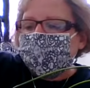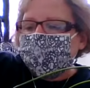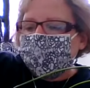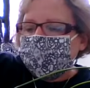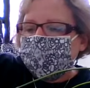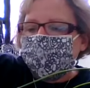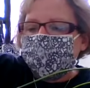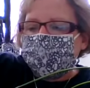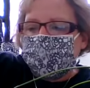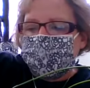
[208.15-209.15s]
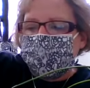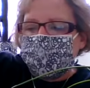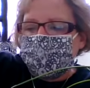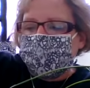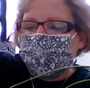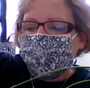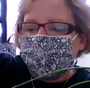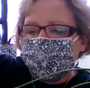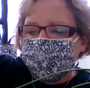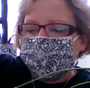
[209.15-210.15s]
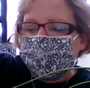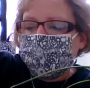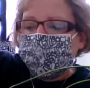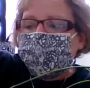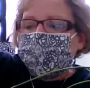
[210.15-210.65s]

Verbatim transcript: and the leaves take in air too.